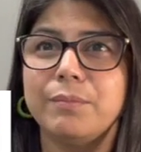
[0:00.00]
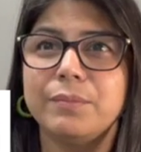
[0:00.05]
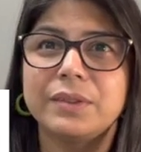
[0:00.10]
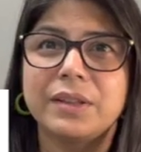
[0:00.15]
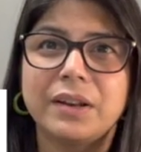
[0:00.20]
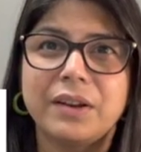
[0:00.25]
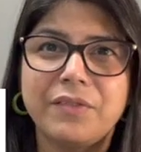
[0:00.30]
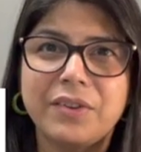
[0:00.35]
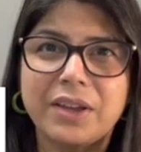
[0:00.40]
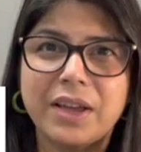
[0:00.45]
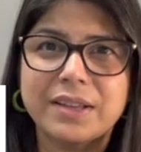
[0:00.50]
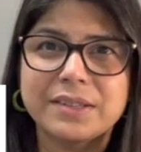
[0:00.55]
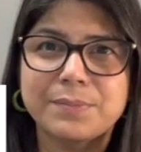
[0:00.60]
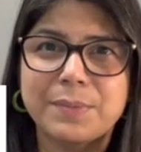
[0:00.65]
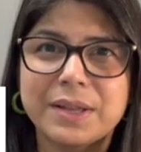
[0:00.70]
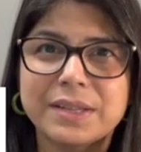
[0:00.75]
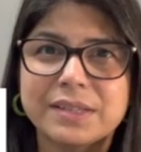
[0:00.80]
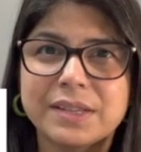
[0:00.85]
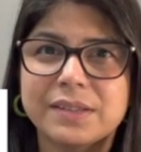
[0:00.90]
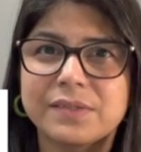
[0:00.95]
the living
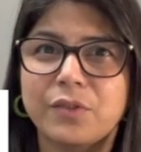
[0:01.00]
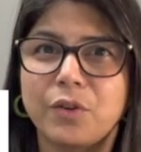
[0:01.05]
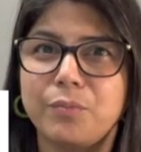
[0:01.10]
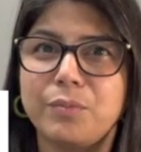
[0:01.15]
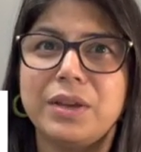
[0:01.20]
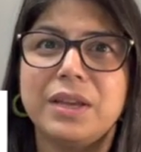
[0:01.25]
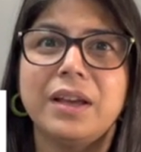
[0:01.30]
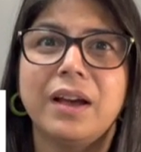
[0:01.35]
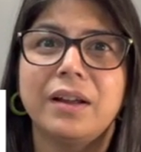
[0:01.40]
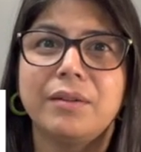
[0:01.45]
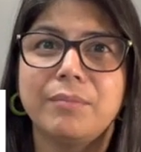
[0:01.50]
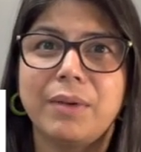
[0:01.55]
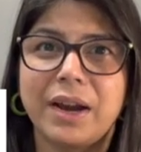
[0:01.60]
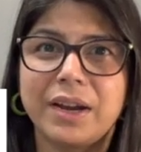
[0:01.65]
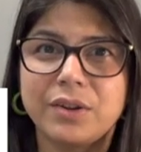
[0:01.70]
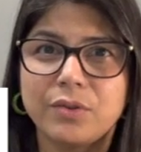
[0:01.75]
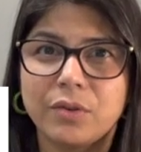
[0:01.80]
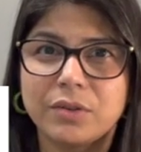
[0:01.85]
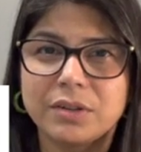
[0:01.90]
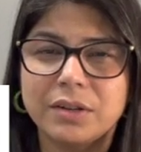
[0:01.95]
expenses for me and my
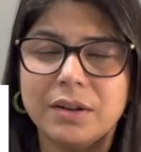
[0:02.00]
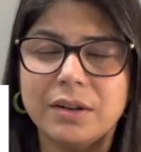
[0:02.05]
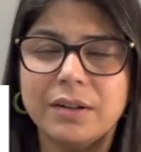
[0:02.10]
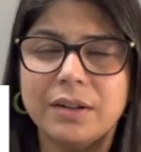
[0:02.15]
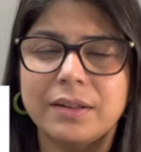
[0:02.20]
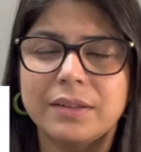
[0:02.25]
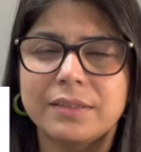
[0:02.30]
daughter.